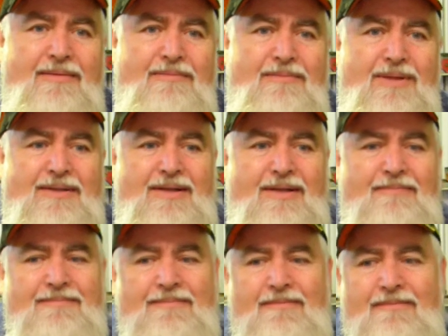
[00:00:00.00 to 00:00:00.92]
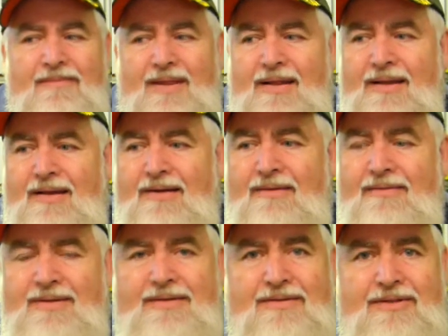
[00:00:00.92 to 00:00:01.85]
But
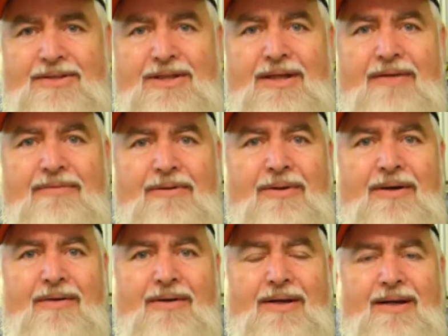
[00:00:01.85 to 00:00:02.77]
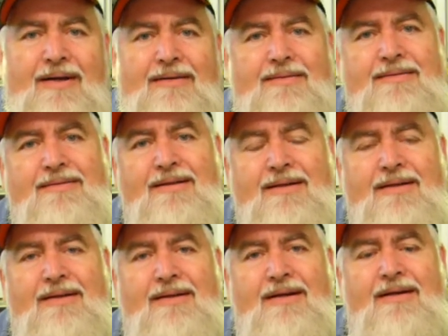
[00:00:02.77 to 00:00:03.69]
I've just got shit everywhere, and I can't.
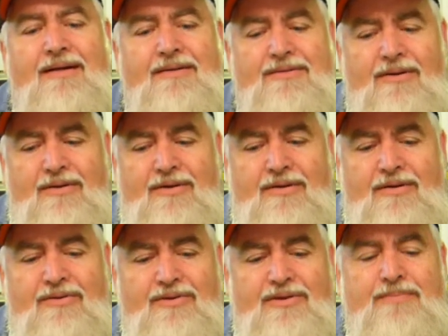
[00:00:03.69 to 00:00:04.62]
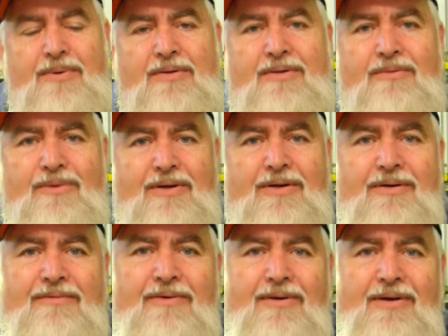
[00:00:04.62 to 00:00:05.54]
Until I've got the good spot to
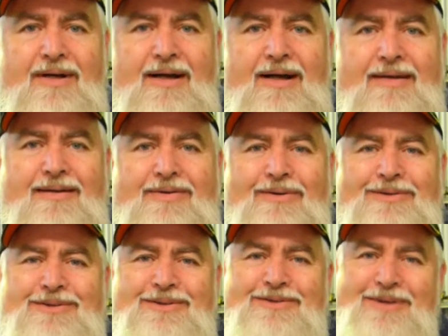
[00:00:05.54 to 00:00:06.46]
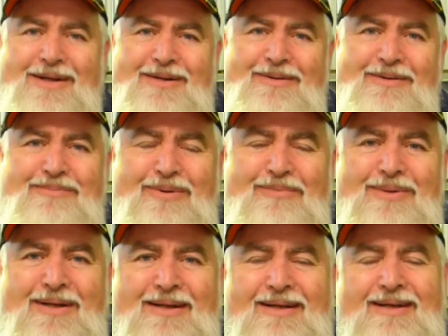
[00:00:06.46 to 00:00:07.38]
work, I find it hard to concentrate on it
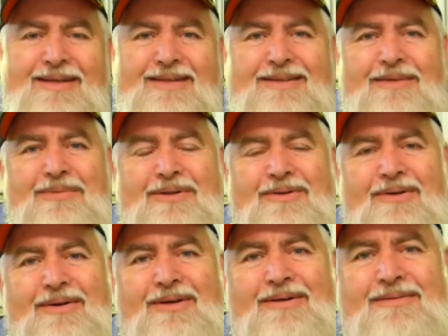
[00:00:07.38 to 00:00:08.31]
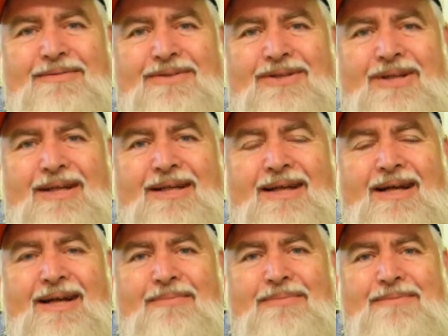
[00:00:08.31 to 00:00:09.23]
properly. So I've been trying to clean
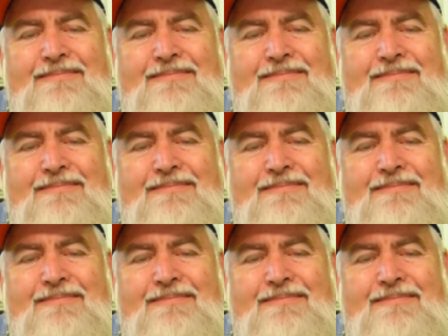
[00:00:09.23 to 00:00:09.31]
that up.